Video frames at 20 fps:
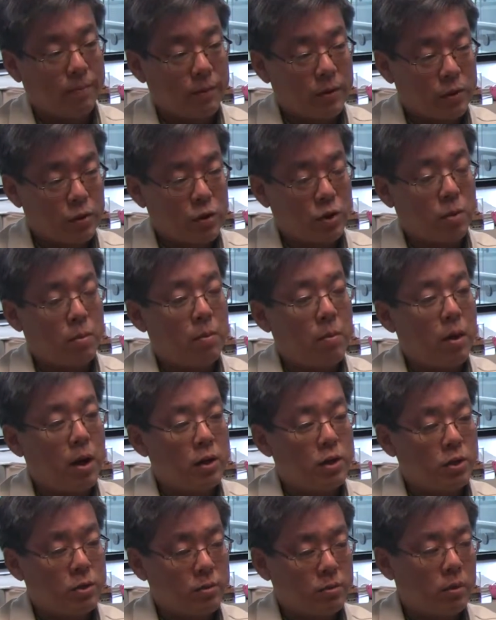So it's a
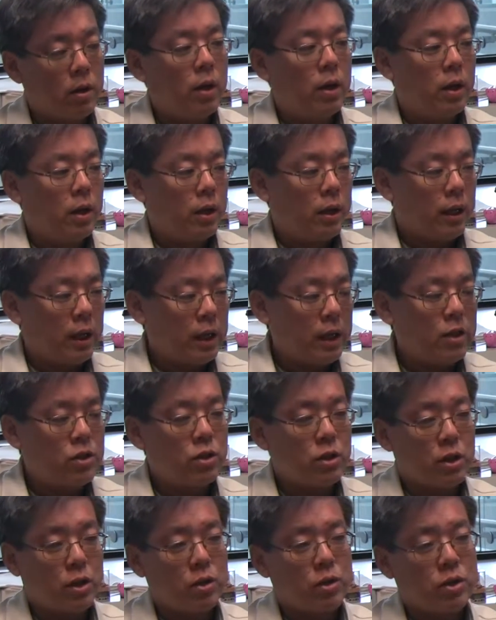much
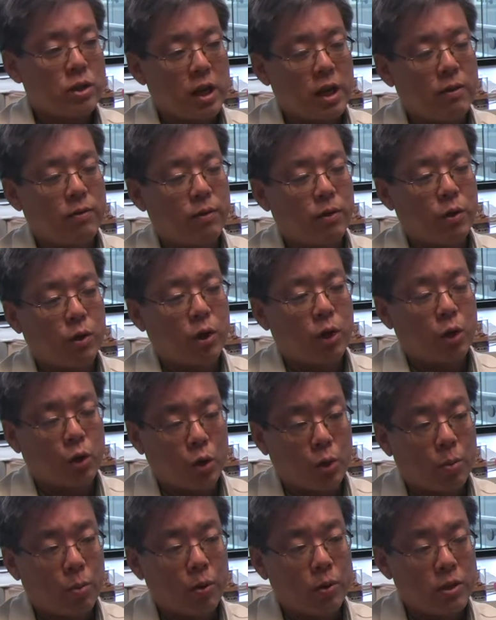easier, safer,
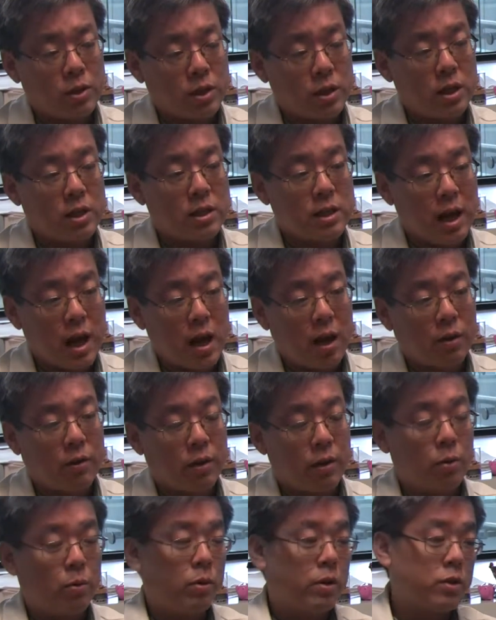curable disease now
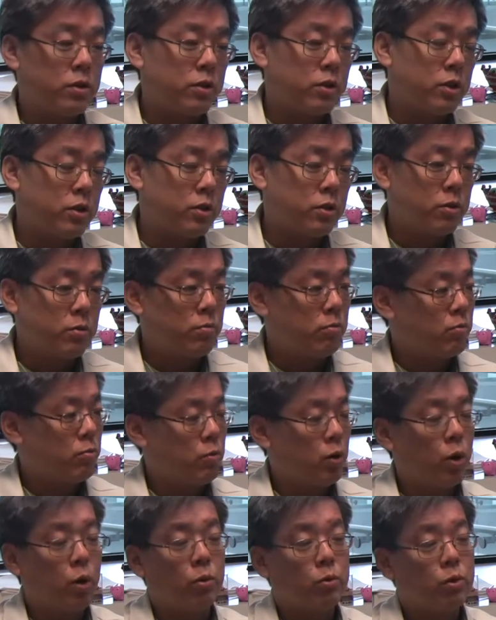than it was just
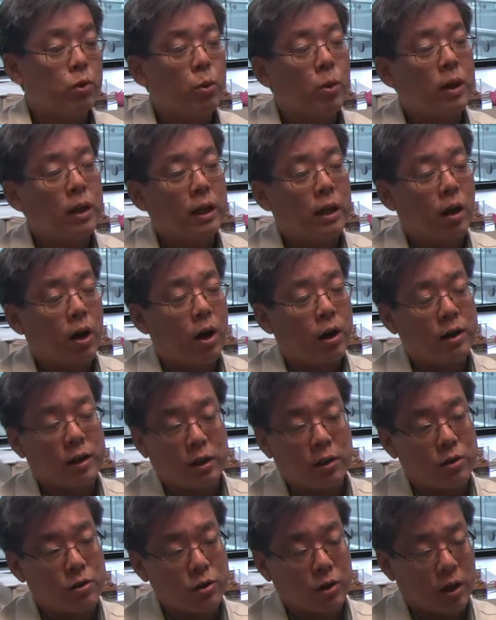20 odd
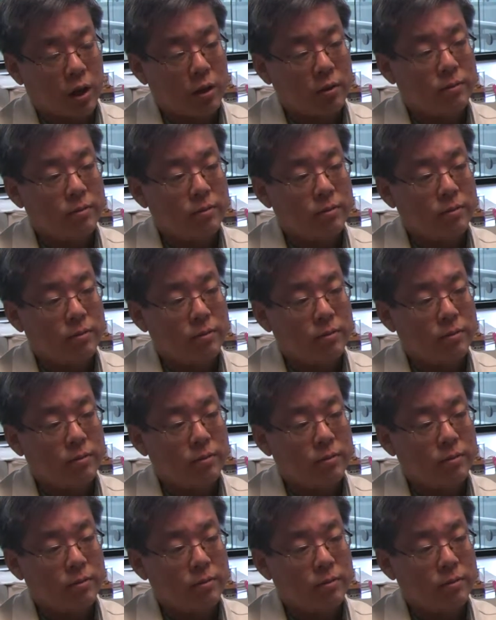years ago.